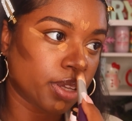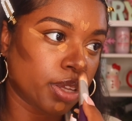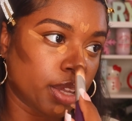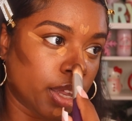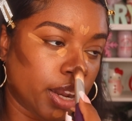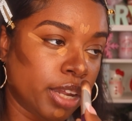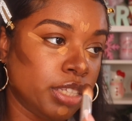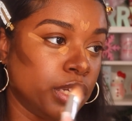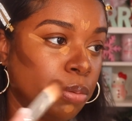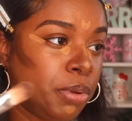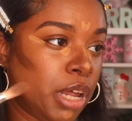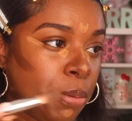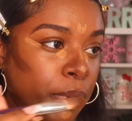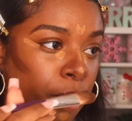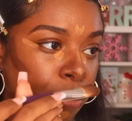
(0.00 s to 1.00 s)
I like to
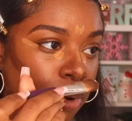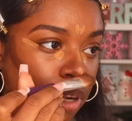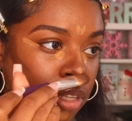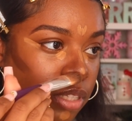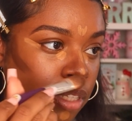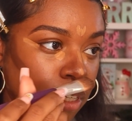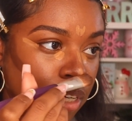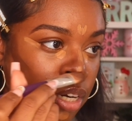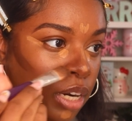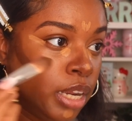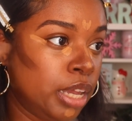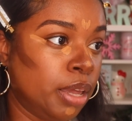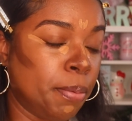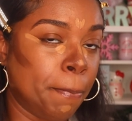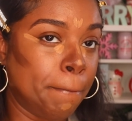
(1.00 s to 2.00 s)
apply my bronzer
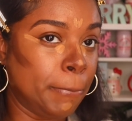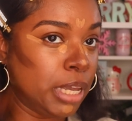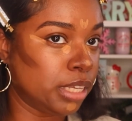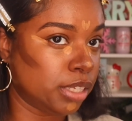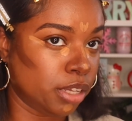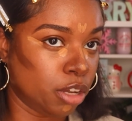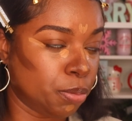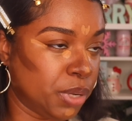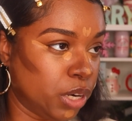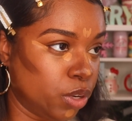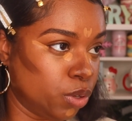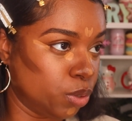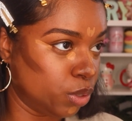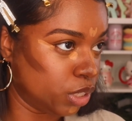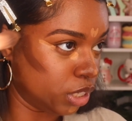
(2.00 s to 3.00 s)
messy on my
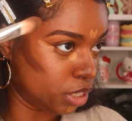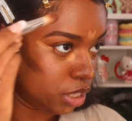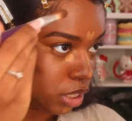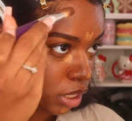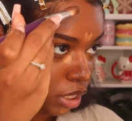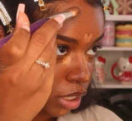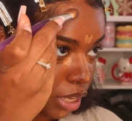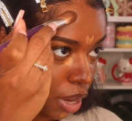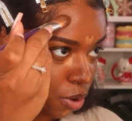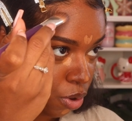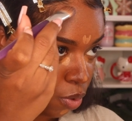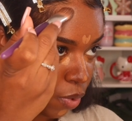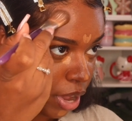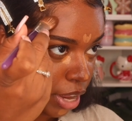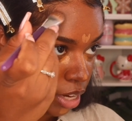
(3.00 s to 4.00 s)
nose. It just, I don't know
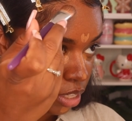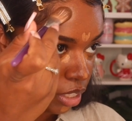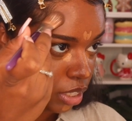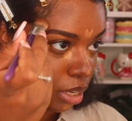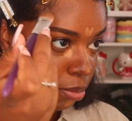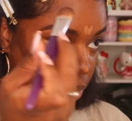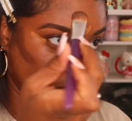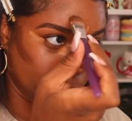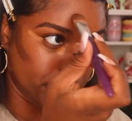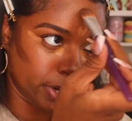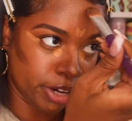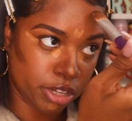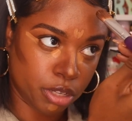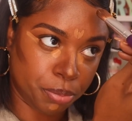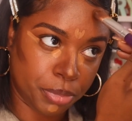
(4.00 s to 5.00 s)
why, it just comes out better
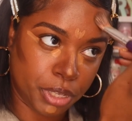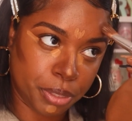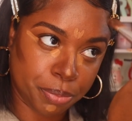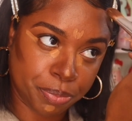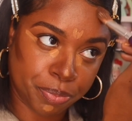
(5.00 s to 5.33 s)
to me.